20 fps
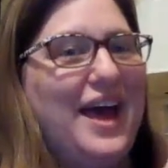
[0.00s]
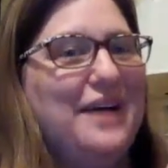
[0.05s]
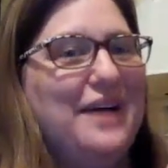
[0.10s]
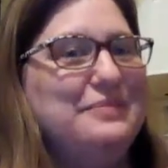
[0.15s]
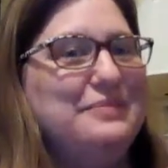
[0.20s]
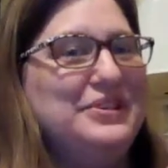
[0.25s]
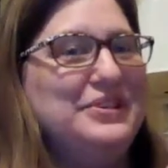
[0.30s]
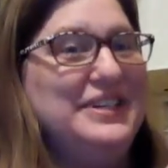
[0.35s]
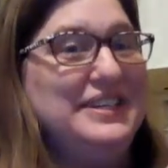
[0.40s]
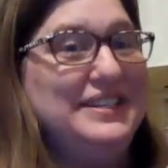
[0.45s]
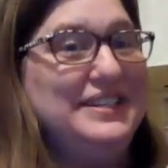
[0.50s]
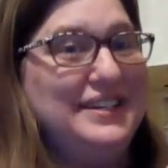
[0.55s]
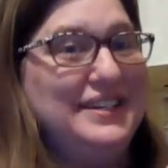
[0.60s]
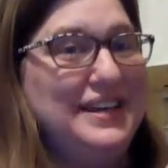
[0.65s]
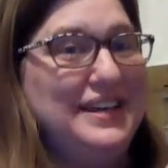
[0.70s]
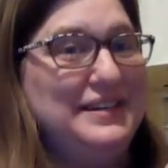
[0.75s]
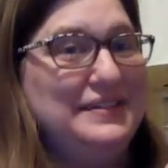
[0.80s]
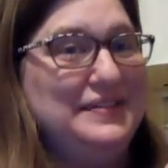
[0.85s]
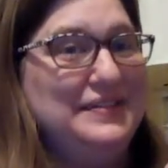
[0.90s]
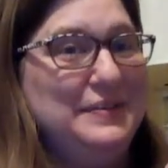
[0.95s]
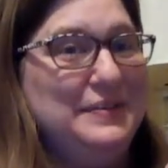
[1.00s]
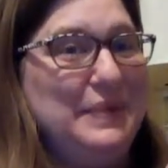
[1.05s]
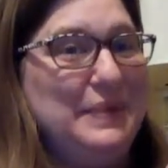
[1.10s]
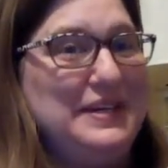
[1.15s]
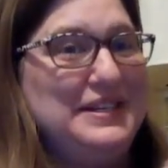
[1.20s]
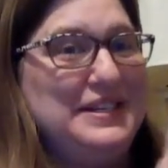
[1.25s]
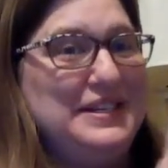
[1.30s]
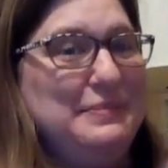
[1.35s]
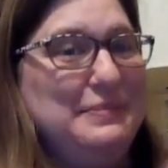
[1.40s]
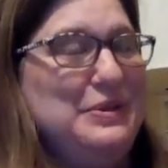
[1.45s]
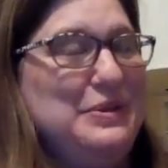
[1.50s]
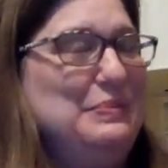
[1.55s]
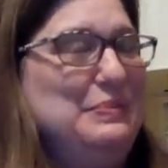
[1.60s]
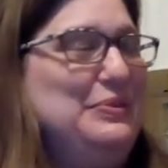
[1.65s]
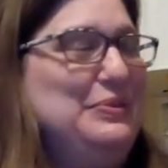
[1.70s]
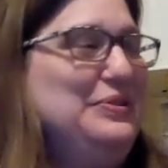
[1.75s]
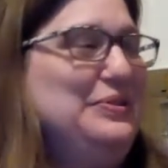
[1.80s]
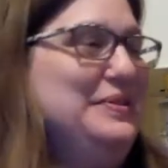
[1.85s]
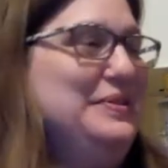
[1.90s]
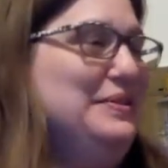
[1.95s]
Emory's Gift by W.
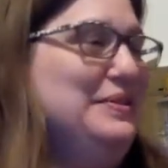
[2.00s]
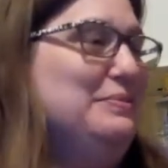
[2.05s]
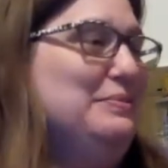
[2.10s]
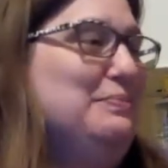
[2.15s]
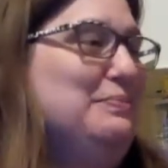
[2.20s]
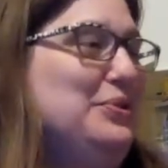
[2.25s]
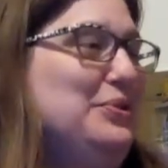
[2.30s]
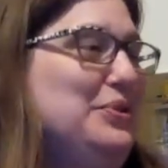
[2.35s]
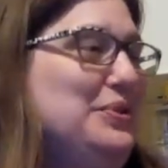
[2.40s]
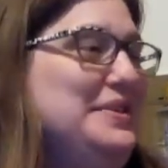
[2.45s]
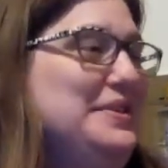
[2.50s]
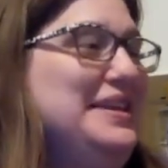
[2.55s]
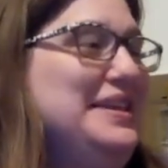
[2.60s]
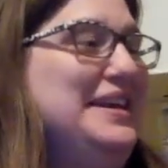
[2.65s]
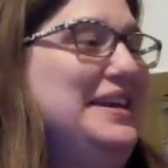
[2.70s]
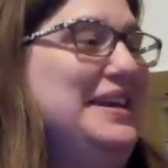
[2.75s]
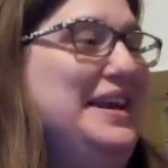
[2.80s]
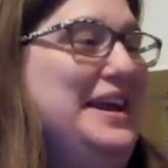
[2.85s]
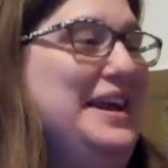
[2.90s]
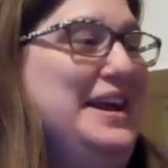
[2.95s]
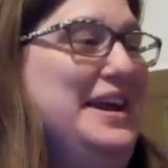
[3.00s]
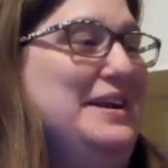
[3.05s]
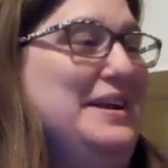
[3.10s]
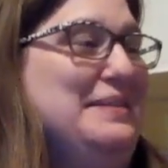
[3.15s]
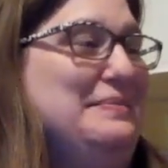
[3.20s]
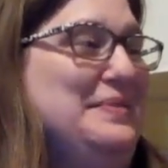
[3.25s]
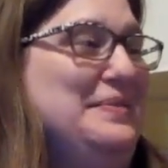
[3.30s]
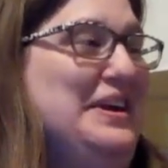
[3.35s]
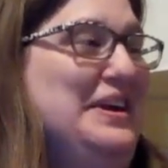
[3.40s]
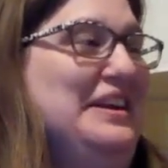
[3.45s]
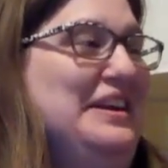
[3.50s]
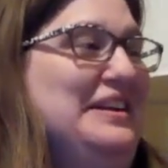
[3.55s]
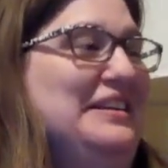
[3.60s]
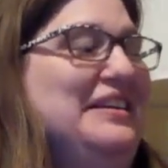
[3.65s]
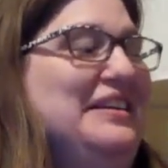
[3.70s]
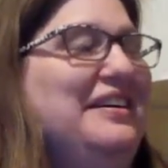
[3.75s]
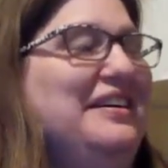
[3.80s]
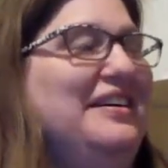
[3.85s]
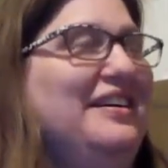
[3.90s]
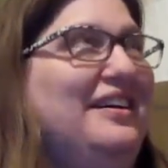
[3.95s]
Bruce
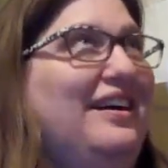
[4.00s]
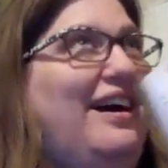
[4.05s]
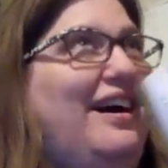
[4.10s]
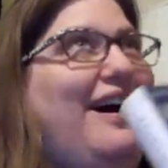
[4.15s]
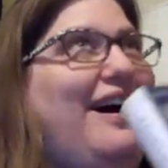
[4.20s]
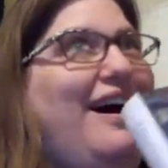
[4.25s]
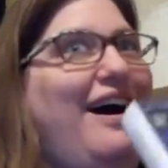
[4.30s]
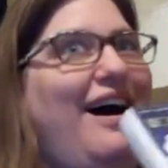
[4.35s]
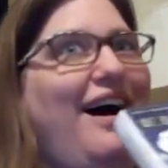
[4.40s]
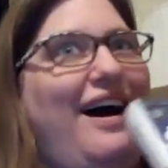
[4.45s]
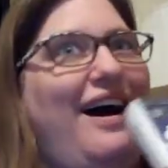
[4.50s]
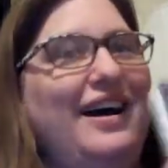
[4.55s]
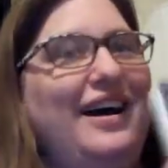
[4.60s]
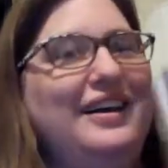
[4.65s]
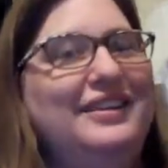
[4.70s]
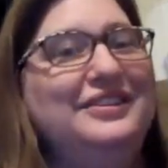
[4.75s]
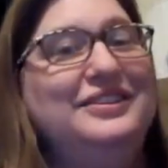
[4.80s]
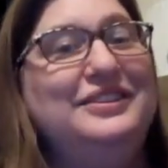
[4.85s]
Cameron. I